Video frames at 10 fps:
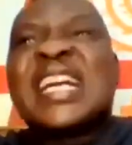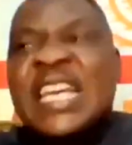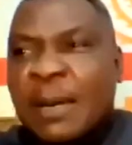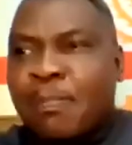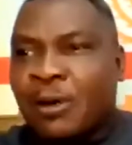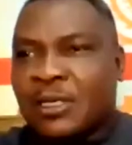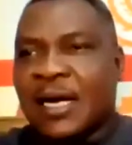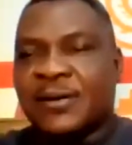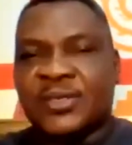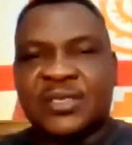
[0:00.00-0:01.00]
create
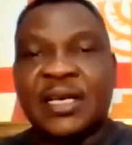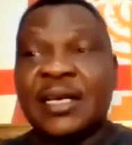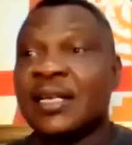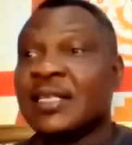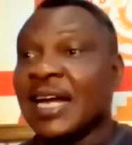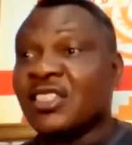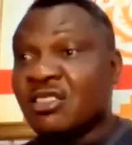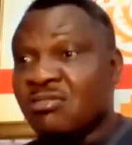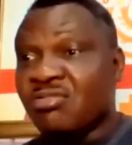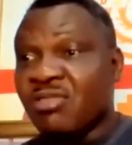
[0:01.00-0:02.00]
portals that
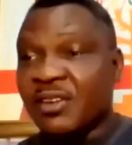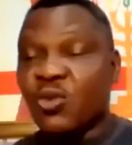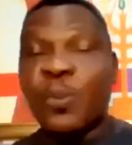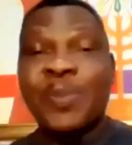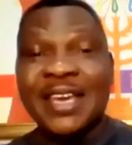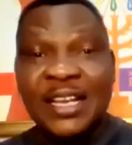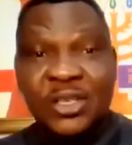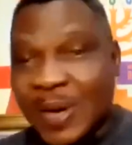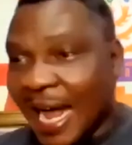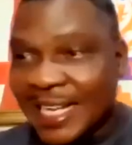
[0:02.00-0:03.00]
children will begin
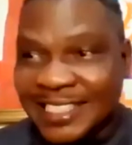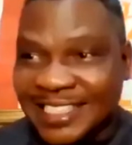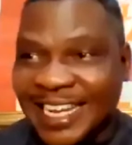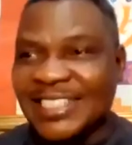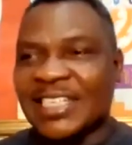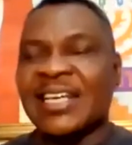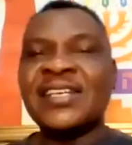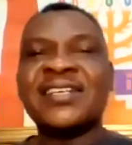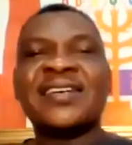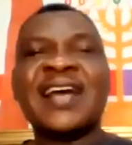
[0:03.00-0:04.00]
to assess
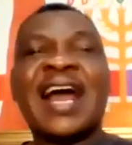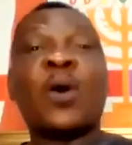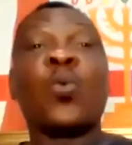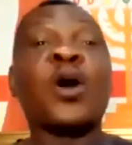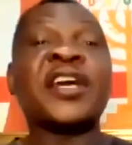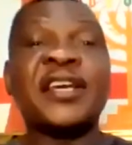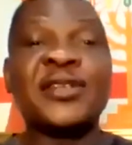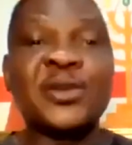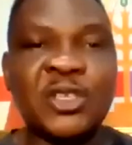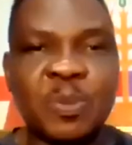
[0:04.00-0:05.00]
and walk
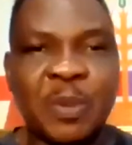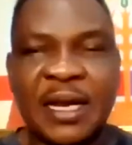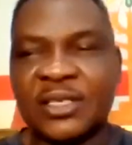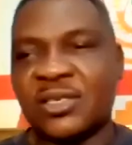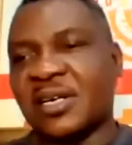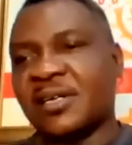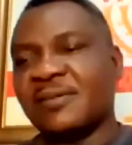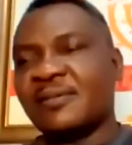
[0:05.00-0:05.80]
into the supernatural